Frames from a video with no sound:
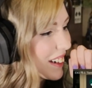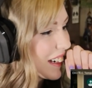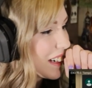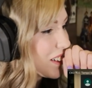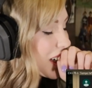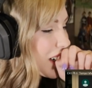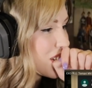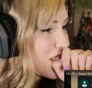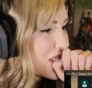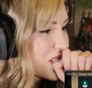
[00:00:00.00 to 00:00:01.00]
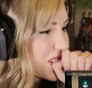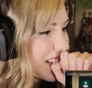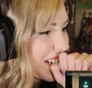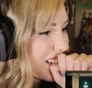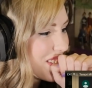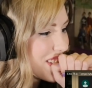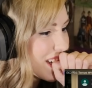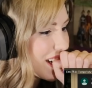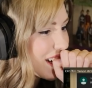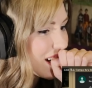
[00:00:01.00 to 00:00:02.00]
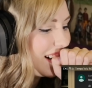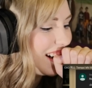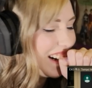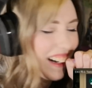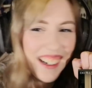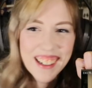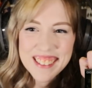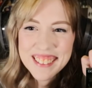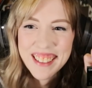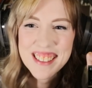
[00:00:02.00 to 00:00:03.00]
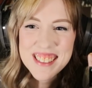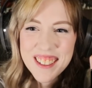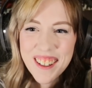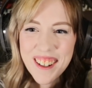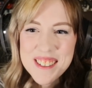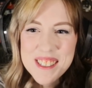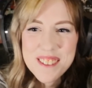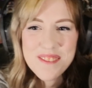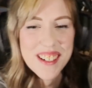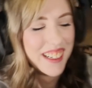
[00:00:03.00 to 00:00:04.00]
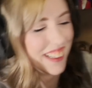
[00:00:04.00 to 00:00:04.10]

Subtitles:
I recognize most of your names. That's so wholesome.